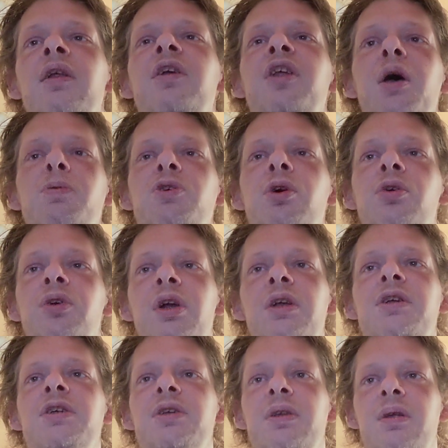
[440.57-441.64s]
The depths
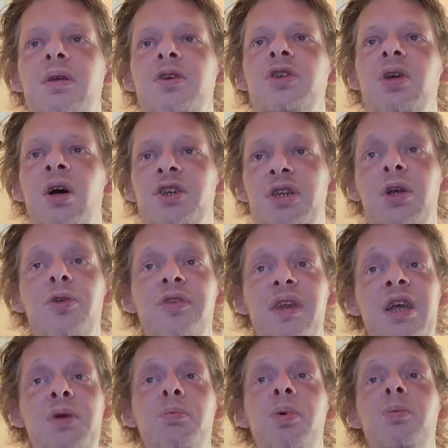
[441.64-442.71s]
are still
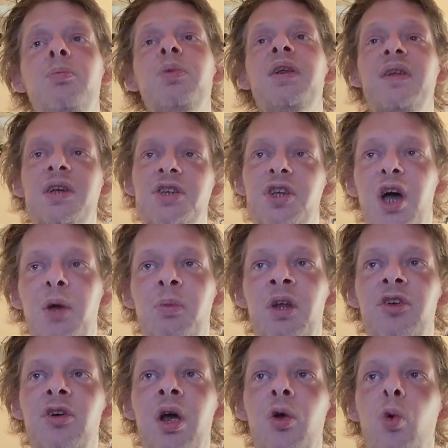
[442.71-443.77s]
deep, but this time
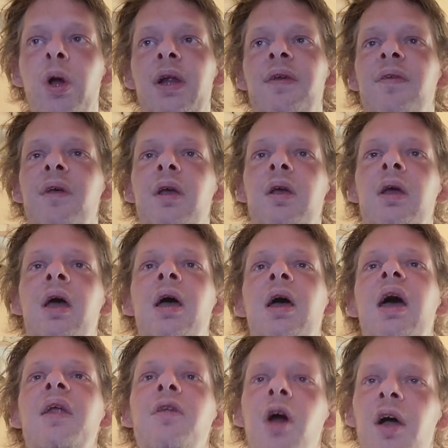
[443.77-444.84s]
in tranquility
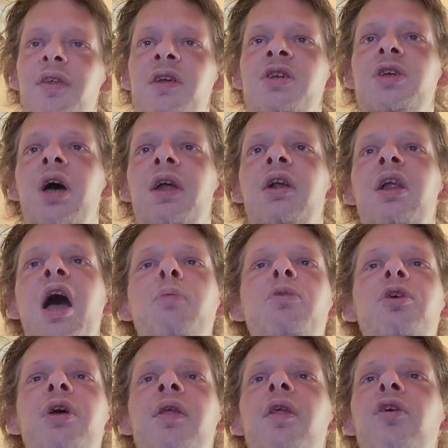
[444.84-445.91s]
and not inside a
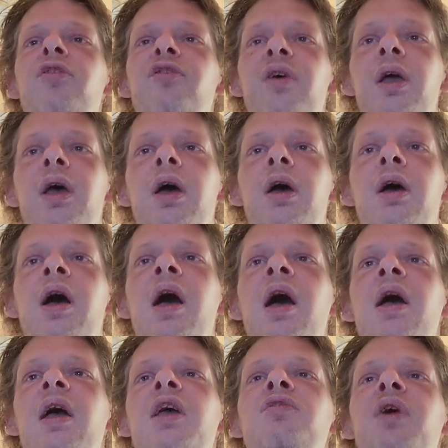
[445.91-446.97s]
labyrinth of fear.
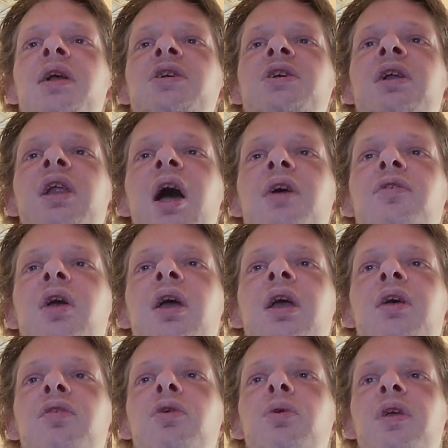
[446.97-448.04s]
Events in life can
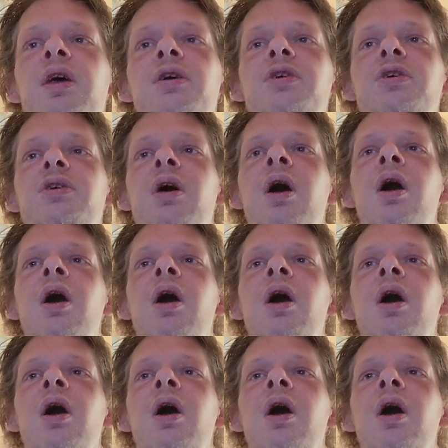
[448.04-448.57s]
give you this.